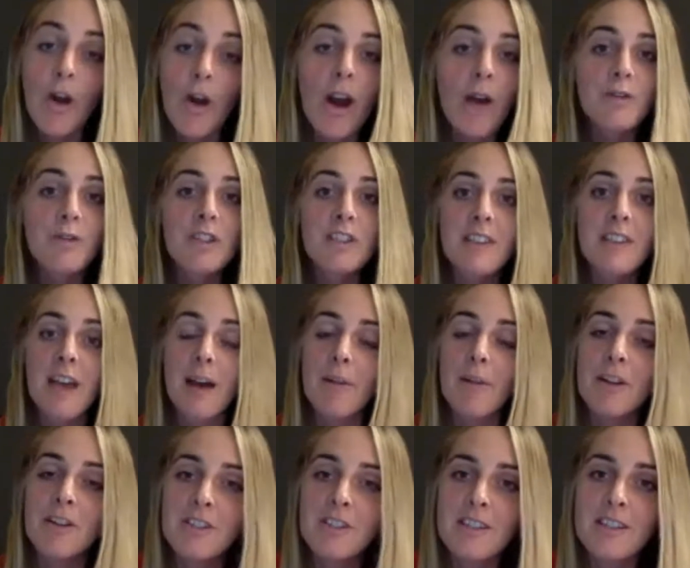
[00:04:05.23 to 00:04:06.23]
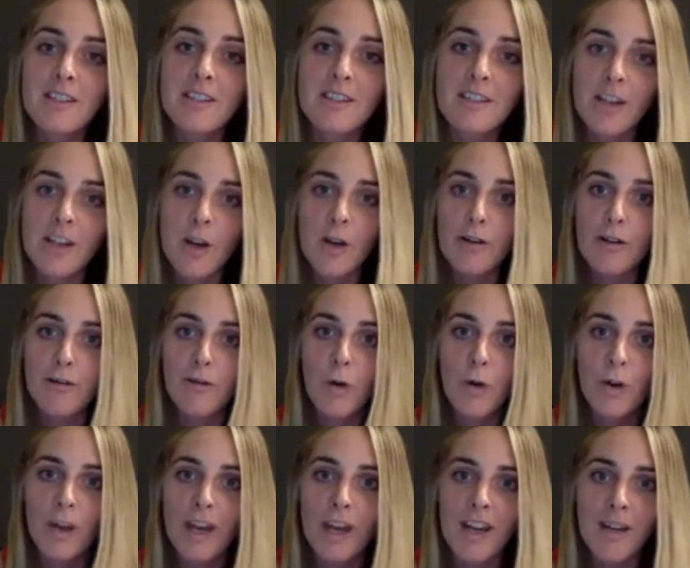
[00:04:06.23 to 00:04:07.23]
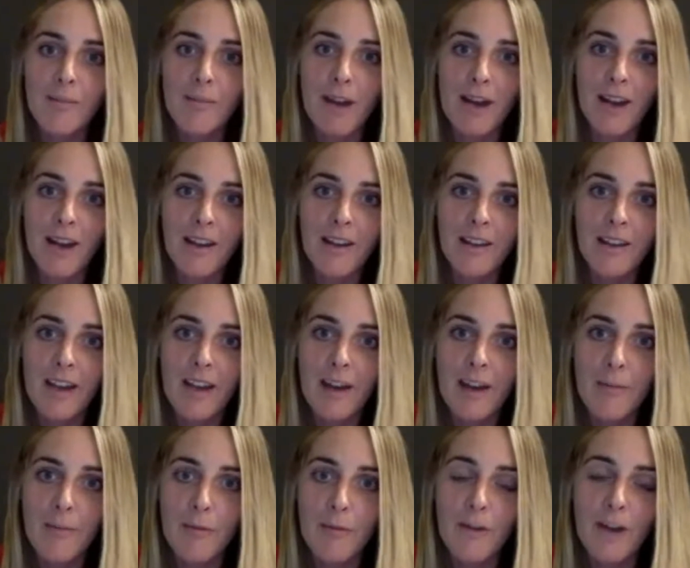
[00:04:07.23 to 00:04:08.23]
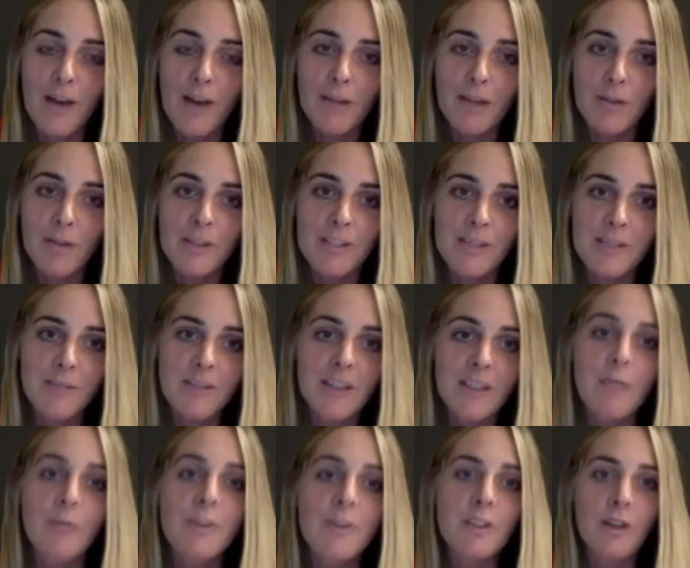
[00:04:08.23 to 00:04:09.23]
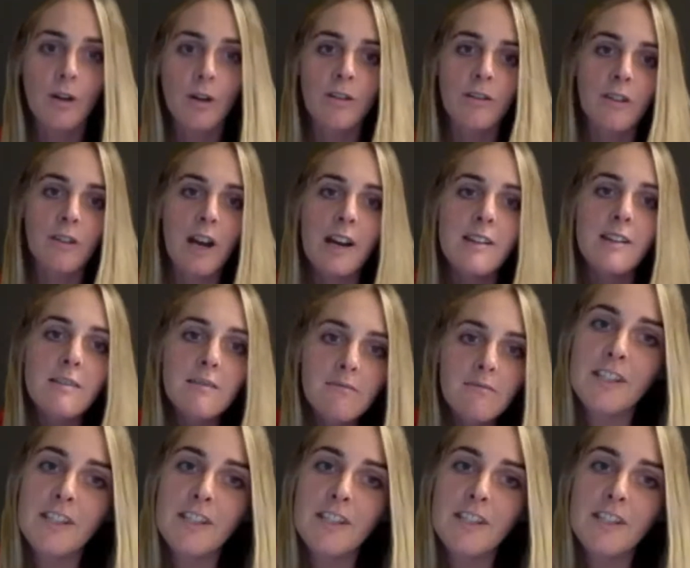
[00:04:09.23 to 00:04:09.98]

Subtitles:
No, I was just interested to know if organic barley farming was something that was on the rise.